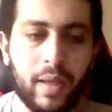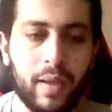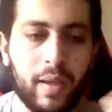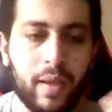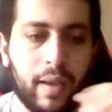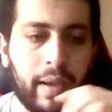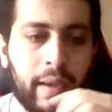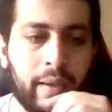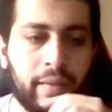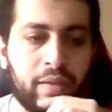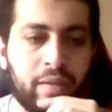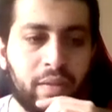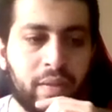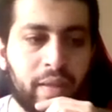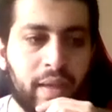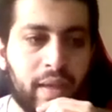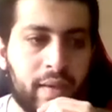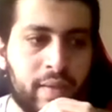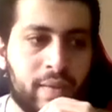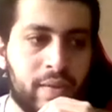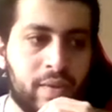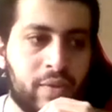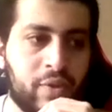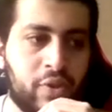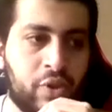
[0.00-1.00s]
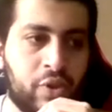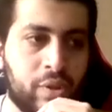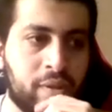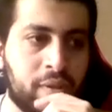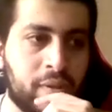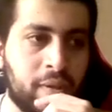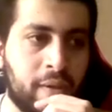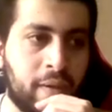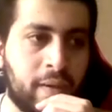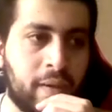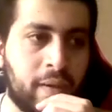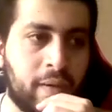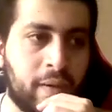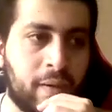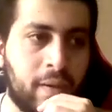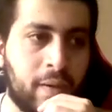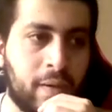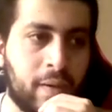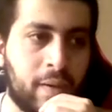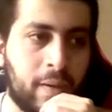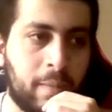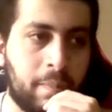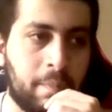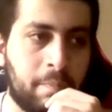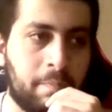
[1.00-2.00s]
And the tags is just like,
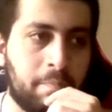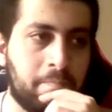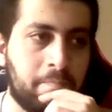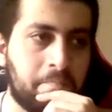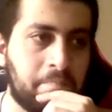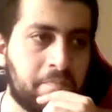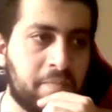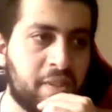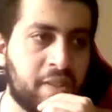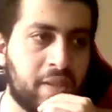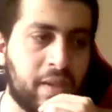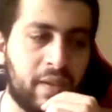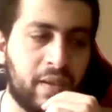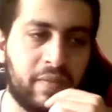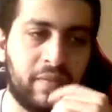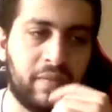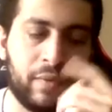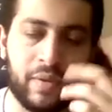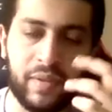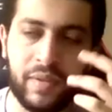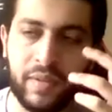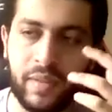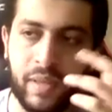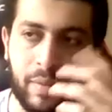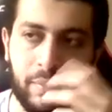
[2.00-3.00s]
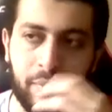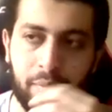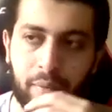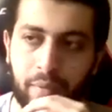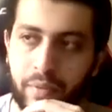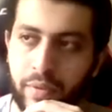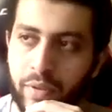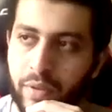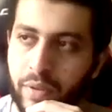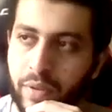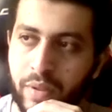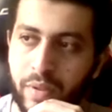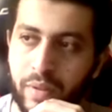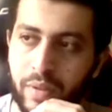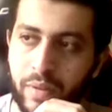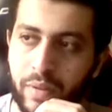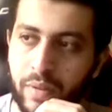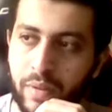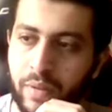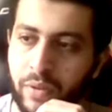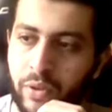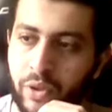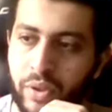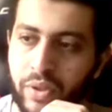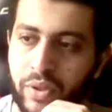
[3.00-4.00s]
say for example,
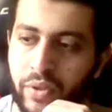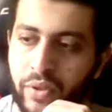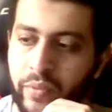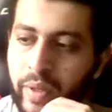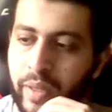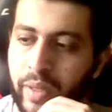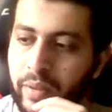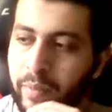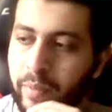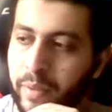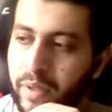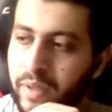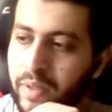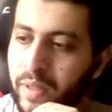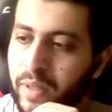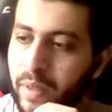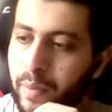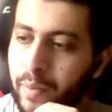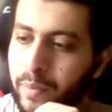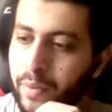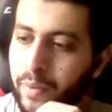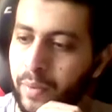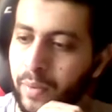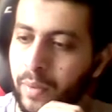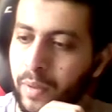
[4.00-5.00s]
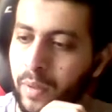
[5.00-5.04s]
just a random example,